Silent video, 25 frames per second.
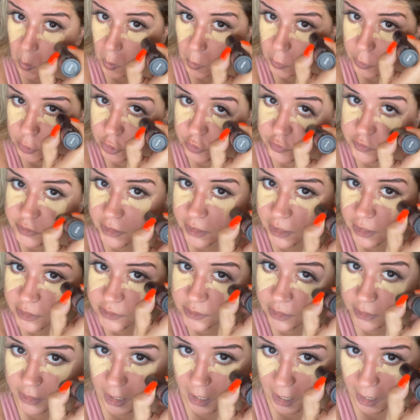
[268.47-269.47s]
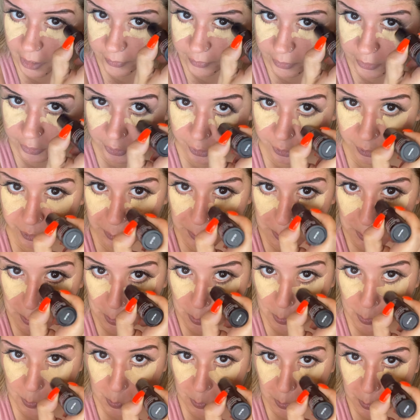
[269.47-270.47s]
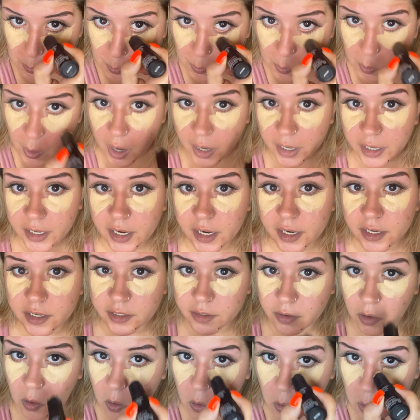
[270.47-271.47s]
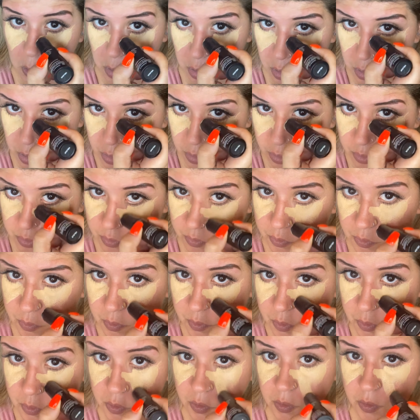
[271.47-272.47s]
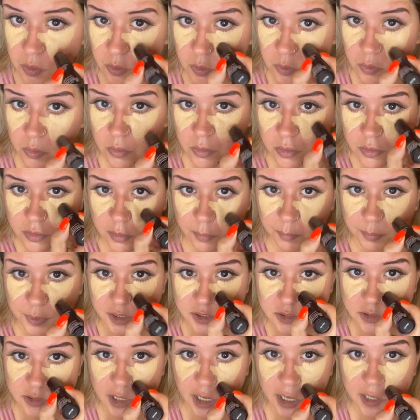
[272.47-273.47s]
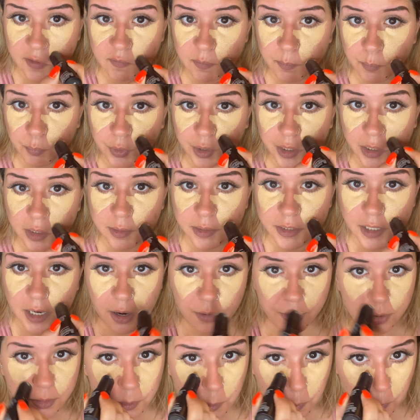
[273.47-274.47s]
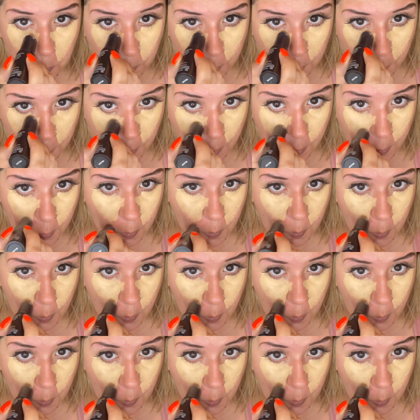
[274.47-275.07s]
use it as like a highlighter. I get in all the places. I even bring it down a little bit.